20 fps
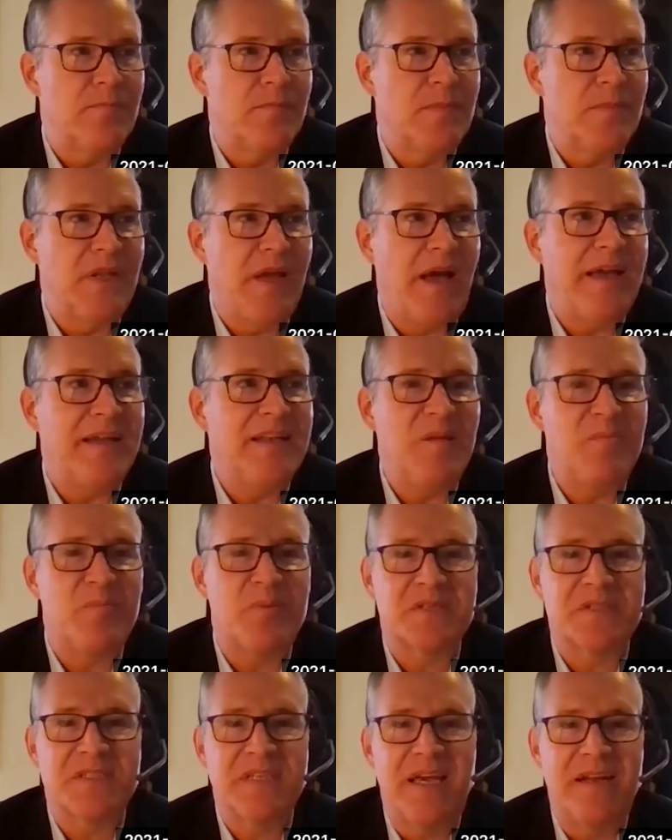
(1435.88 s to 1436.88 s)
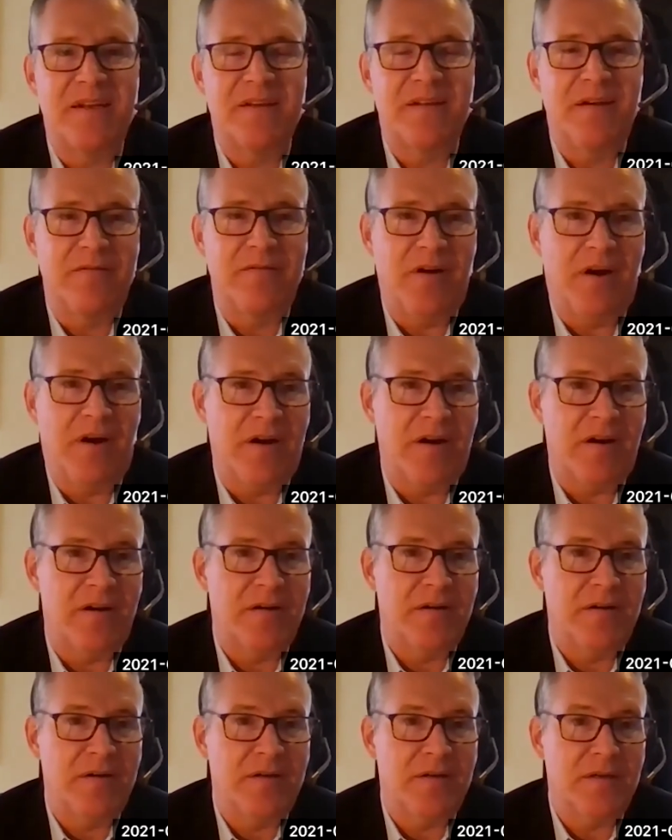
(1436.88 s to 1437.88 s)
90% of
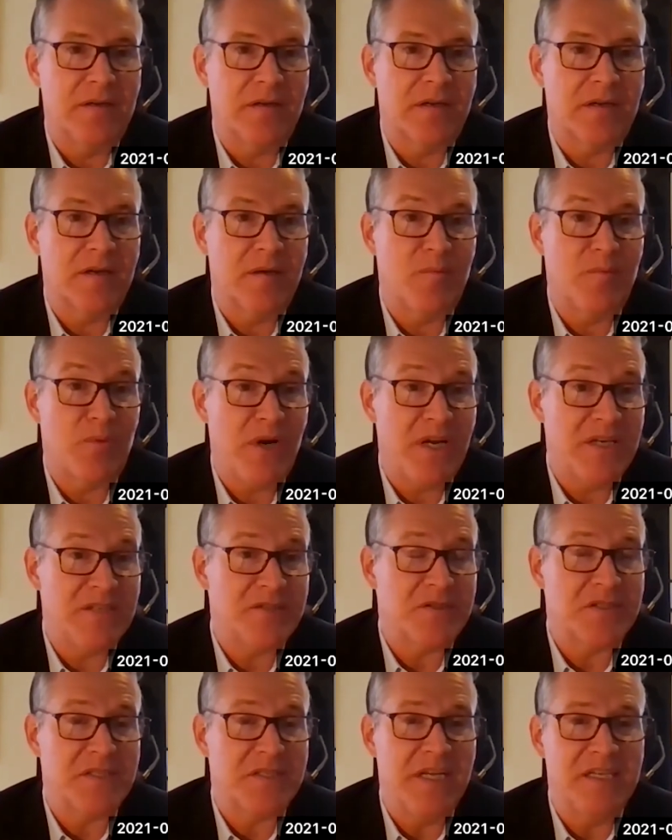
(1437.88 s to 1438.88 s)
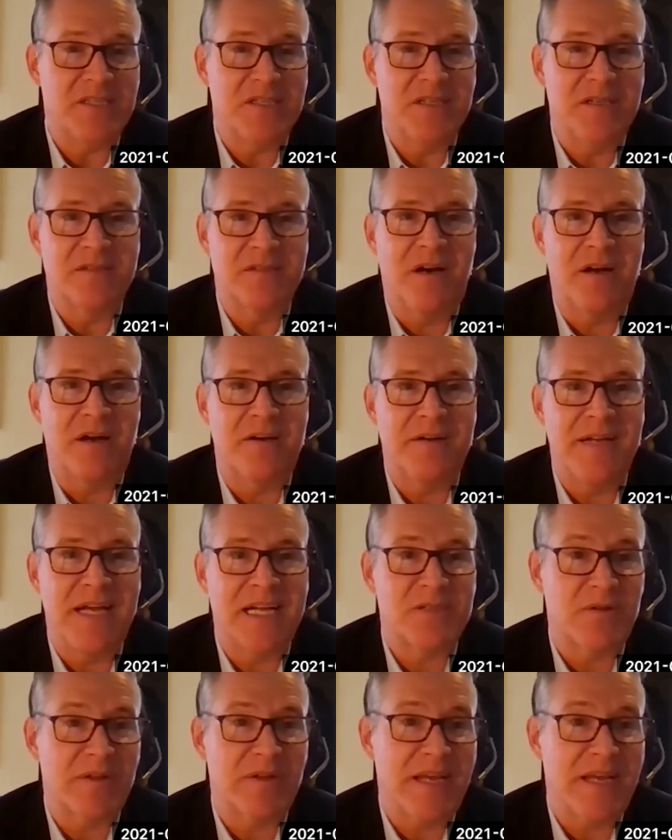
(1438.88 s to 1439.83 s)
our compressor stations on our natural